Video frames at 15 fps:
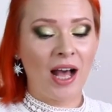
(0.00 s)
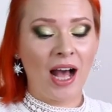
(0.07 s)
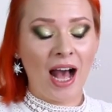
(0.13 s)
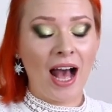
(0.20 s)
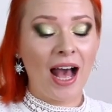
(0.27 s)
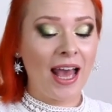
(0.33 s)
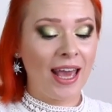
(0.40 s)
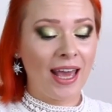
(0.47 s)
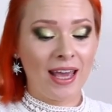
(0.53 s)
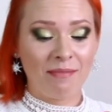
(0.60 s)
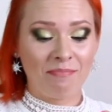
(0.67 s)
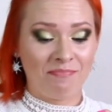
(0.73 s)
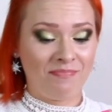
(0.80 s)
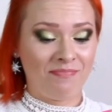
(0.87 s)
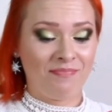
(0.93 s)

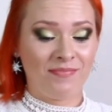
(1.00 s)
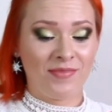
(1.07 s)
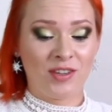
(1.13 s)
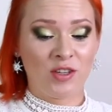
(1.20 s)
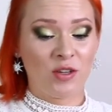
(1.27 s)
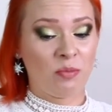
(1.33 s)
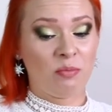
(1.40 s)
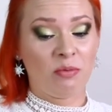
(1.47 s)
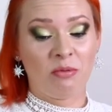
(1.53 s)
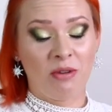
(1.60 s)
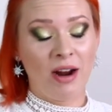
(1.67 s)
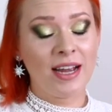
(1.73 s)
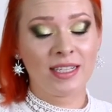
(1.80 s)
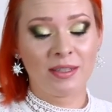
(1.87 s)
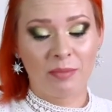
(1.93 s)
I
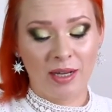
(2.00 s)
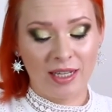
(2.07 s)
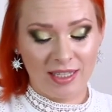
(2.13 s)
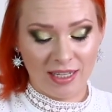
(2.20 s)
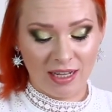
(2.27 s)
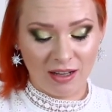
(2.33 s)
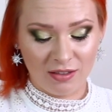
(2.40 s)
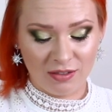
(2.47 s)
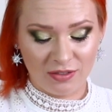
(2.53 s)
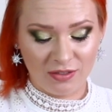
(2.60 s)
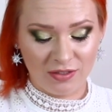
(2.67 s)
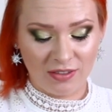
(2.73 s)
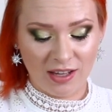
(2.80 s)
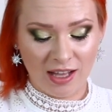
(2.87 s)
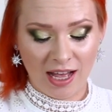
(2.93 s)
surprised
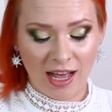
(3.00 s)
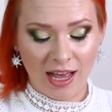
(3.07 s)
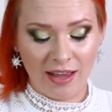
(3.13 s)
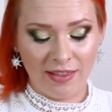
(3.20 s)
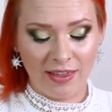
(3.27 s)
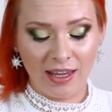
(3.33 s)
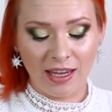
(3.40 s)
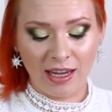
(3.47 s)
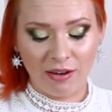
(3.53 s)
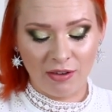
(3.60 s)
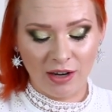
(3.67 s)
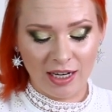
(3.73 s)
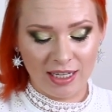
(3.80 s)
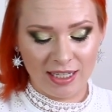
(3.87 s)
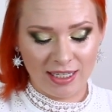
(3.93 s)
myself. I think I
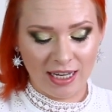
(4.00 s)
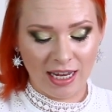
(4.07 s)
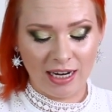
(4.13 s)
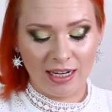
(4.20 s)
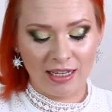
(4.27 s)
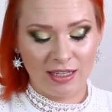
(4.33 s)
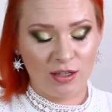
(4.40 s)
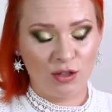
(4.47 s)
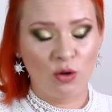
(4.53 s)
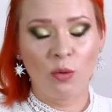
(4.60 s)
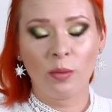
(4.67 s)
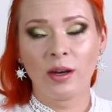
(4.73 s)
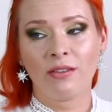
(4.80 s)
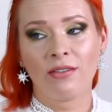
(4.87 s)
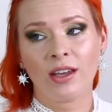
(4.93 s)
already said in so
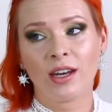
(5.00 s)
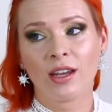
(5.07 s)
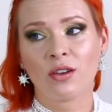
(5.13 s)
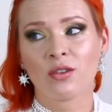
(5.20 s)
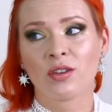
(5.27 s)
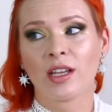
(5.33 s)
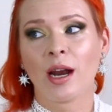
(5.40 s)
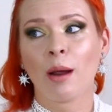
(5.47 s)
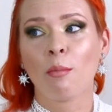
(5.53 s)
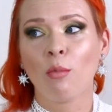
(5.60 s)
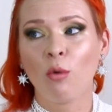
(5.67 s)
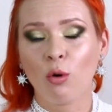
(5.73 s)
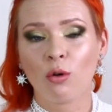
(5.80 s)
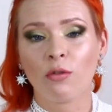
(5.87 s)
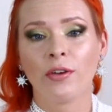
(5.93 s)
many videos that I'm
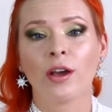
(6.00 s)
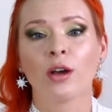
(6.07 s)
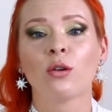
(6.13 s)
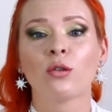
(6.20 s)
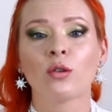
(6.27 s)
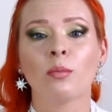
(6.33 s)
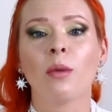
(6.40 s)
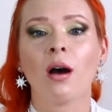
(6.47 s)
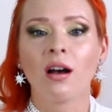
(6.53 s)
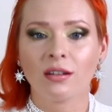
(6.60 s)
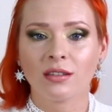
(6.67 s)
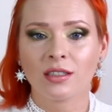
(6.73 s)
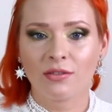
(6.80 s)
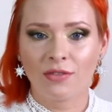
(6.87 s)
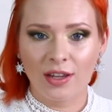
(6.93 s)
more of a
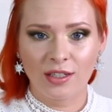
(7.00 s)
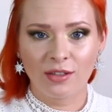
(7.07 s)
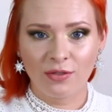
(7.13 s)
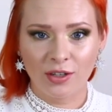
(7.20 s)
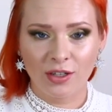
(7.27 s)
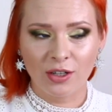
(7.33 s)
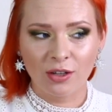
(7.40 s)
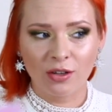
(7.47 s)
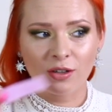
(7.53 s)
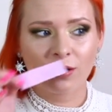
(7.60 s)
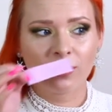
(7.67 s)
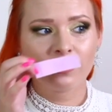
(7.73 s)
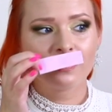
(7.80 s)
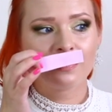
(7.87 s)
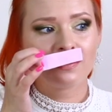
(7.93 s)
gourmand vetiver
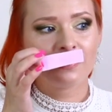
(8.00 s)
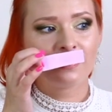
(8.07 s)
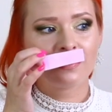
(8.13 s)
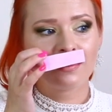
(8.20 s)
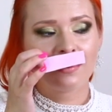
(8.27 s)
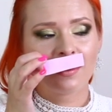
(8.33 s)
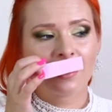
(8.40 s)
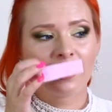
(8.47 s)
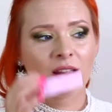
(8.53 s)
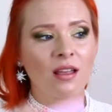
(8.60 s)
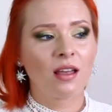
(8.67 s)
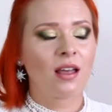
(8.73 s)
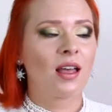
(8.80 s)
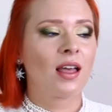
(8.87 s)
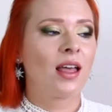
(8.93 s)
girl,
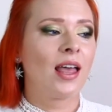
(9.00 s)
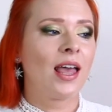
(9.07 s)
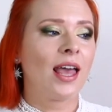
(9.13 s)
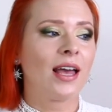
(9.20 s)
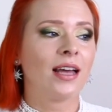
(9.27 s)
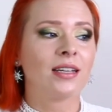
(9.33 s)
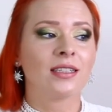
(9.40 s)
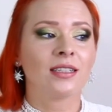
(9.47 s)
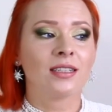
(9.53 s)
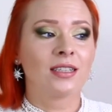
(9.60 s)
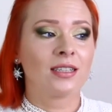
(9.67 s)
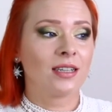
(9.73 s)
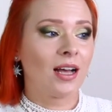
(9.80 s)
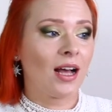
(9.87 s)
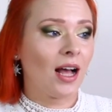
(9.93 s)
and